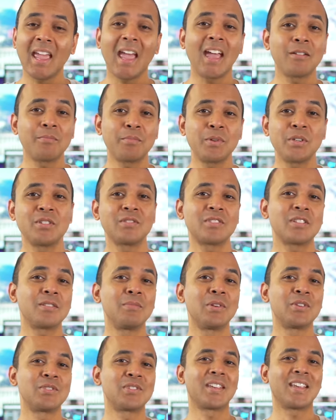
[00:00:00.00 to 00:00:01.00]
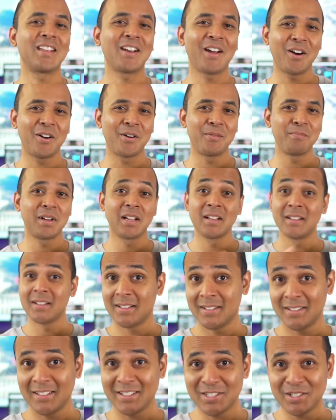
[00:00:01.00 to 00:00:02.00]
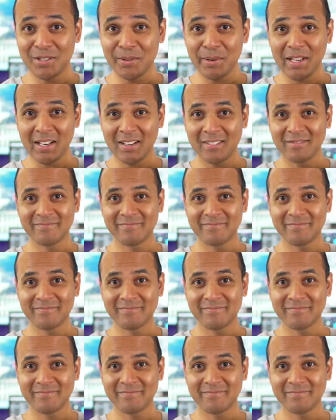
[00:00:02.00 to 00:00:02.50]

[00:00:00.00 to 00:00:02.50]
and producing music at home. Let's do it.